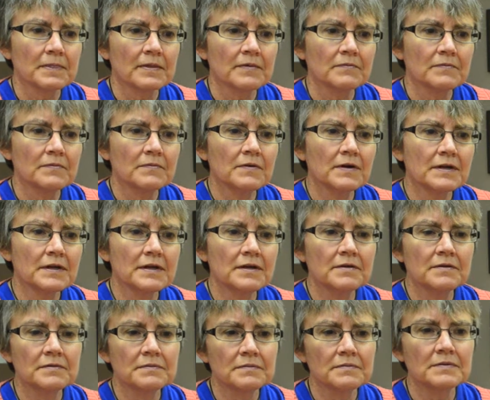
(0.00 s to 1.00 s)
what
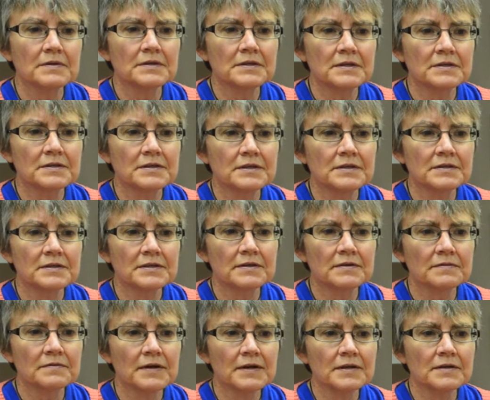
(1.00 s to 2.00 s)
he would just consider
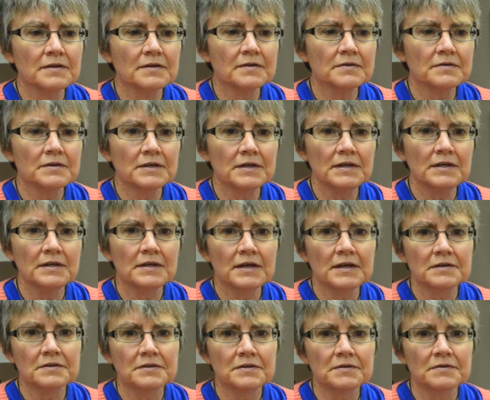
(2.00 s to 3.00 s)
regular
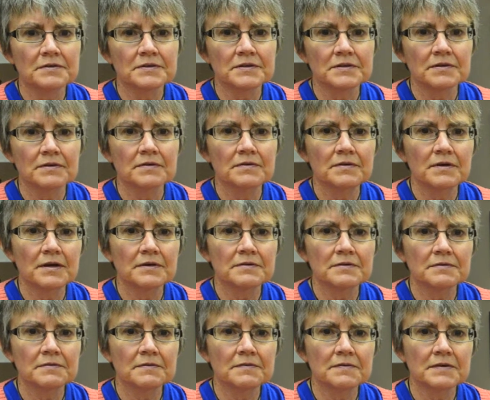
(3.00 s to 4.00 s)
teenagers who go
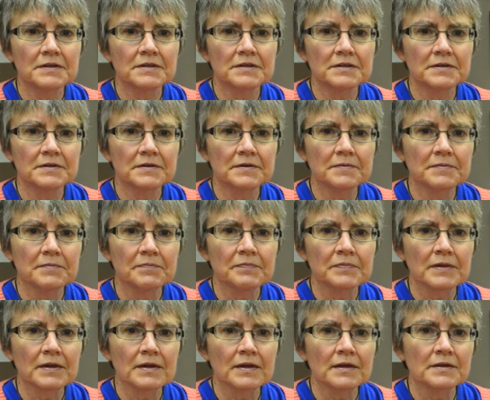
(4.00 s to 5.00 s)
to a fictional
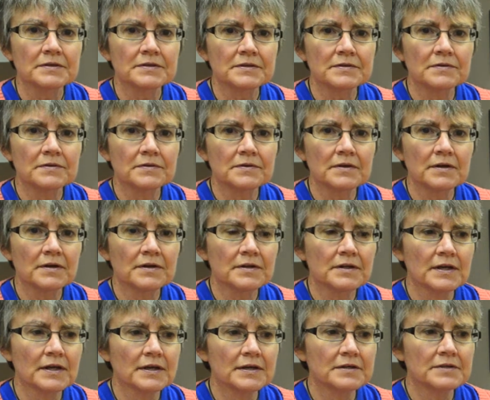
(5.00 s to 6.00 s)
school called
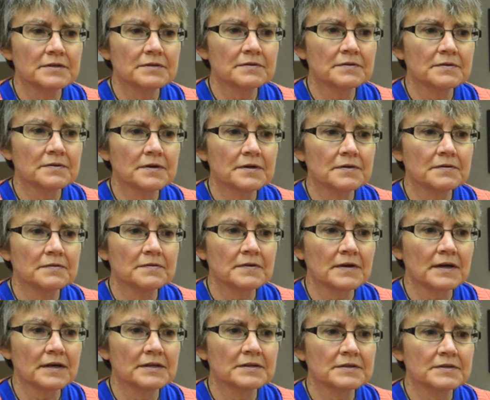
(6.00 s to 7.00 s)
Angel Grove
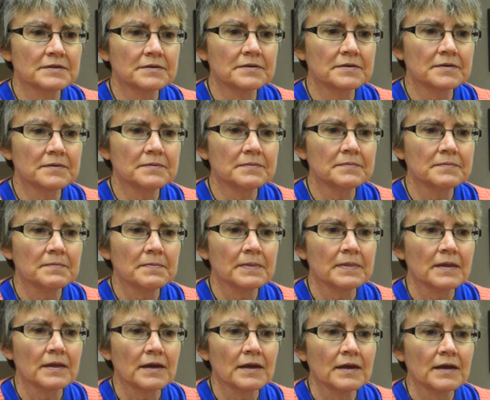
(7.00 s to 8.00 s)
High School,
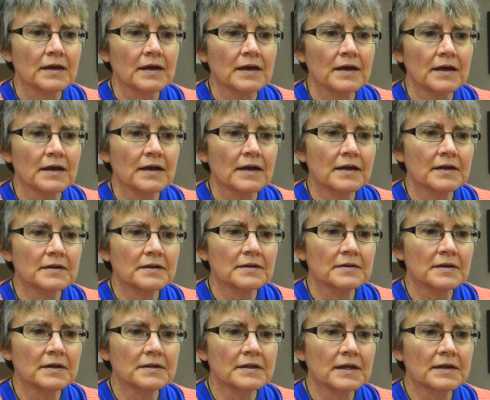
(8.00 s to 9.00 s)
and
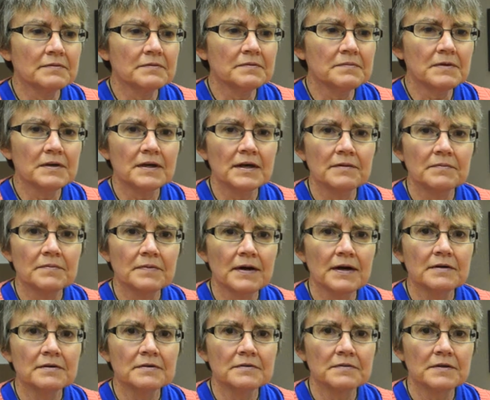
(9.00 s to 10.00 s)
that they would become
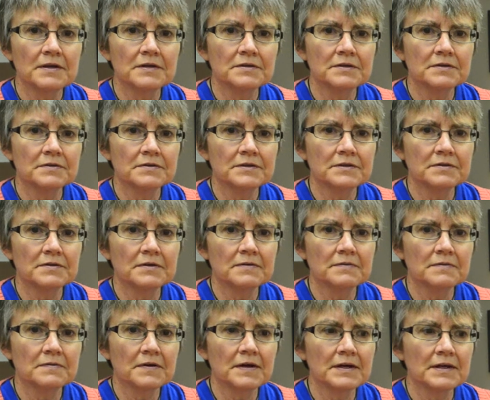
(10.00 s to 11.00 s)
Power Rangers who could
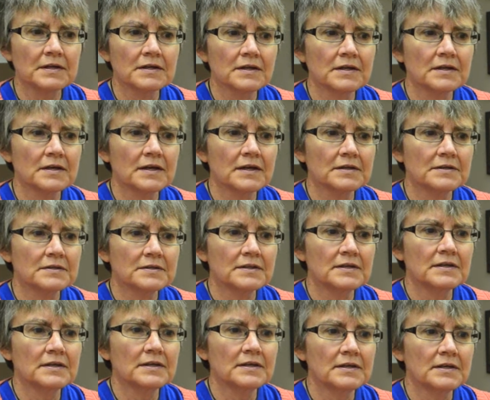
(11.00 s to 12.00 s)
fight against
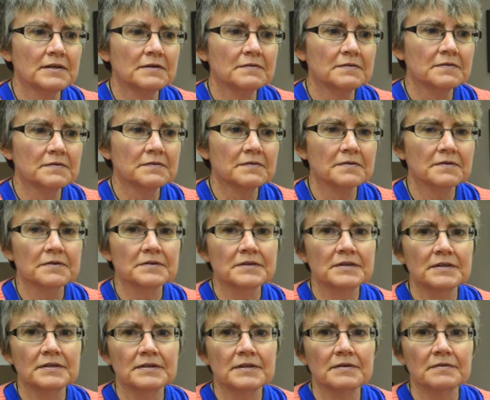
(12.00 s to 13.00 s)
the evil
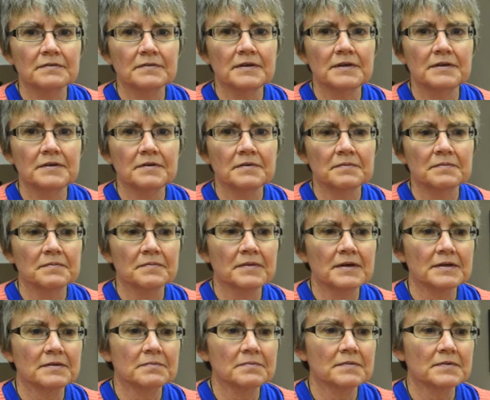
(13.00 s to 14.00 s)
forces that Rita
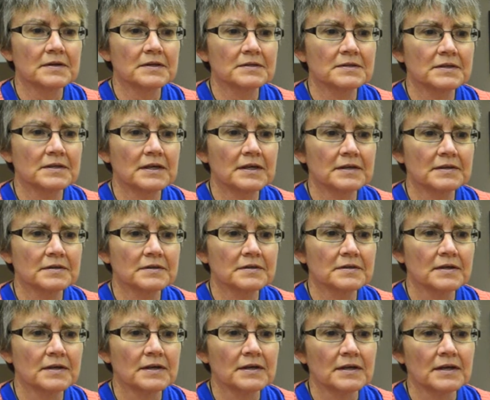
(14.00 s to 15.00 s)
might bring together
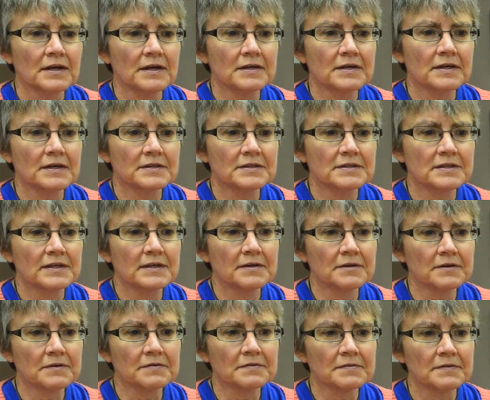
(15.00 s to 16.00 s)
against the earth.